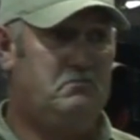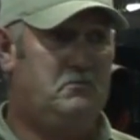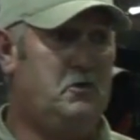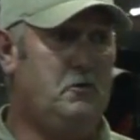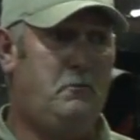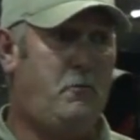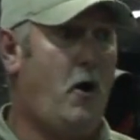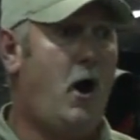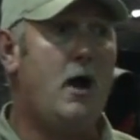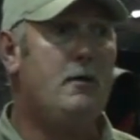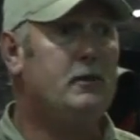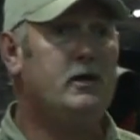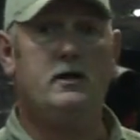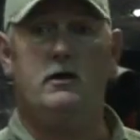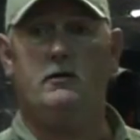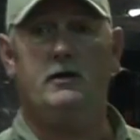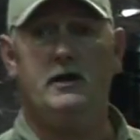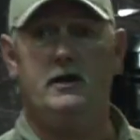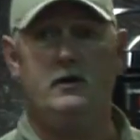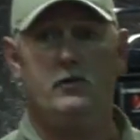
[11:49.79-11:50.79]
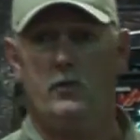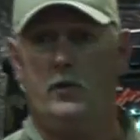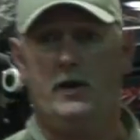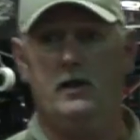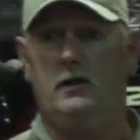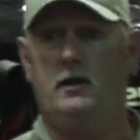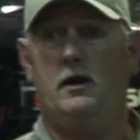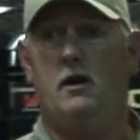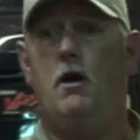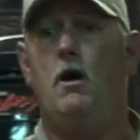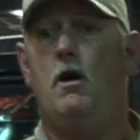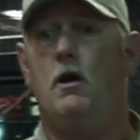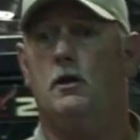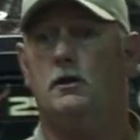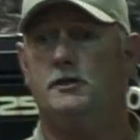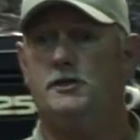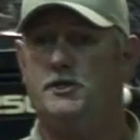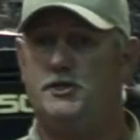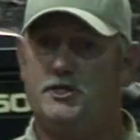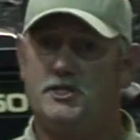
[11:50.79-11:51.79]
you probably don't need to reel at
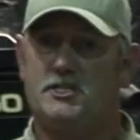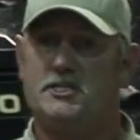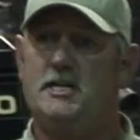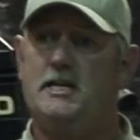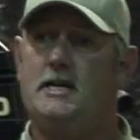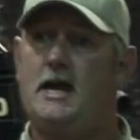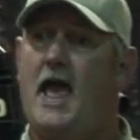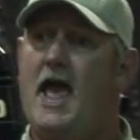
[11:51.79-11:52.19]
all. You just need